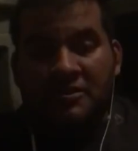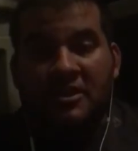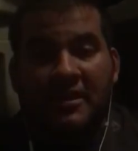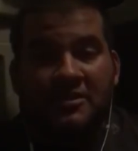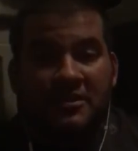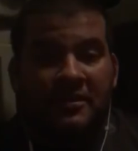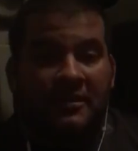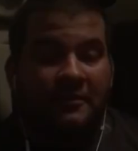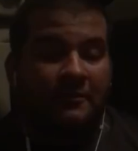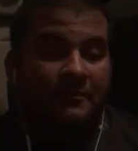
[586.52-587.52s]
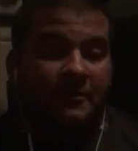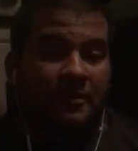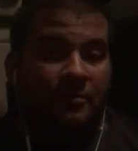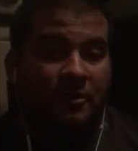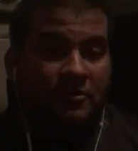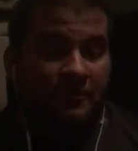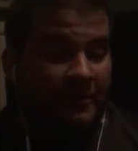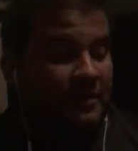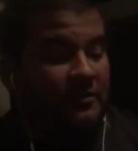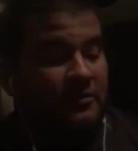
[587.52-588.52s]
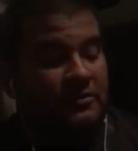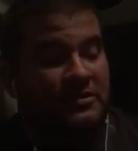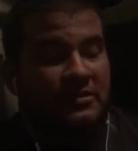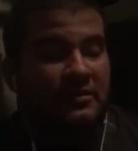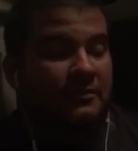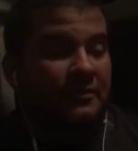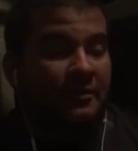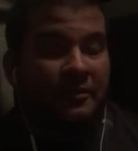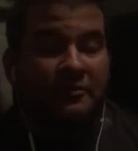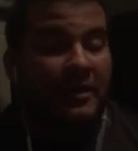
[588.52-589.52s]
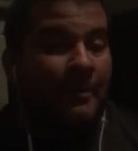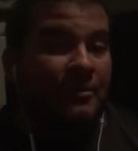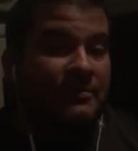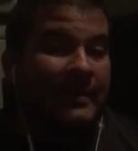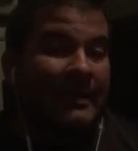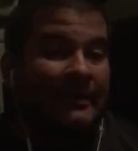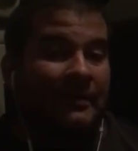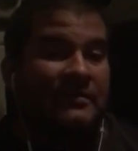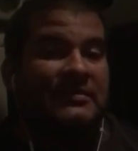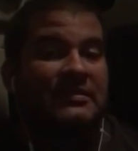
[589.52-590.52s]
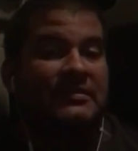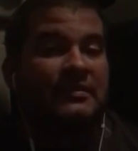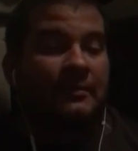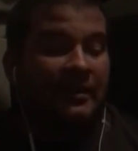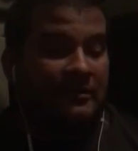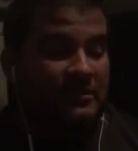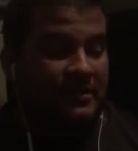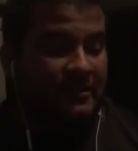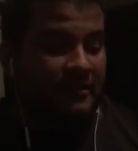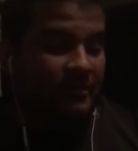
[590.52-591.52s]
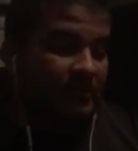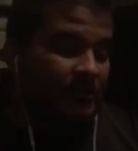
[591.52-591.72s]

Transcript: changing it for commercial vehicles. They're going to drop us back down to 60 miles an hour.